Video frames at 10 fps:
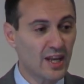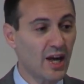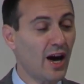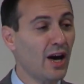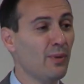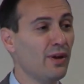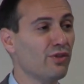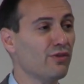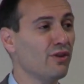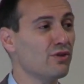Now, I
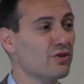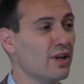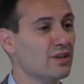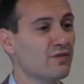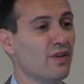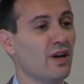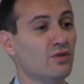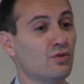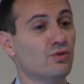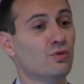went through and tried to
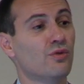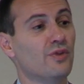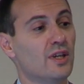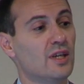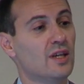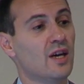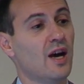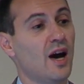find all the